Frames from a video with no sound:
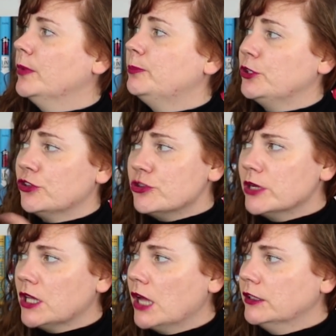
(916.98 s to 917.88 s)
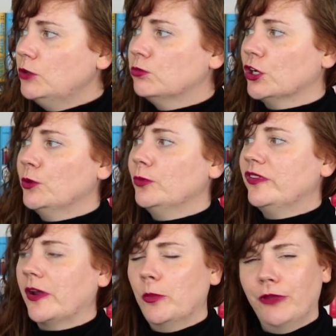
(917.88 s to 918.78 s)
Patricia MacLachlan wrote
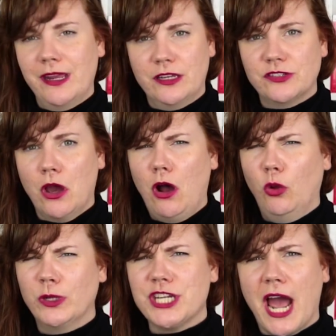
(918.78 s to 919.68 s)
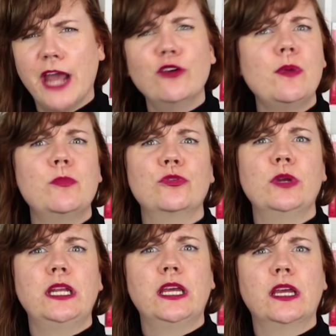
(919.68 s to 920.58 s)
Sarah Plain and Tall, which I remember
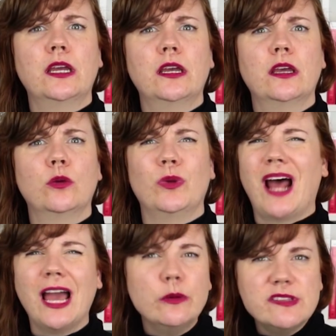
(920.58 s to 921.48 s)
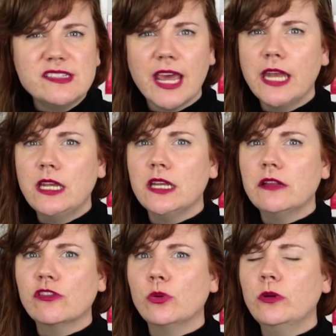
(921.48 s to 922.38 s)
reading when I was 10
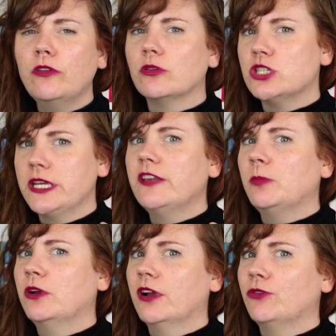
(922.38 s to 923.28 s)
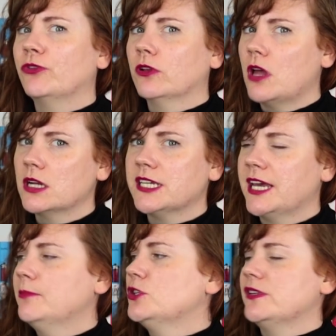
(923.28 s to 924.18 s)
in school, so she has been around for a long
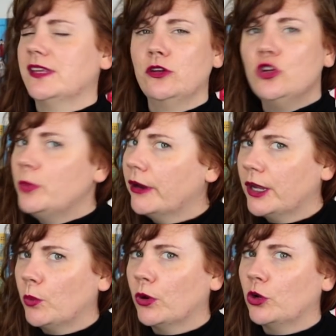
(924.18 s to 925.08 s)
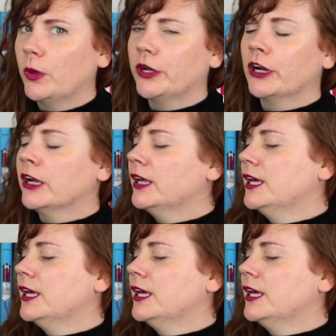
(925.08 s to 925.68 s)
time. She's a Newbery Award winner.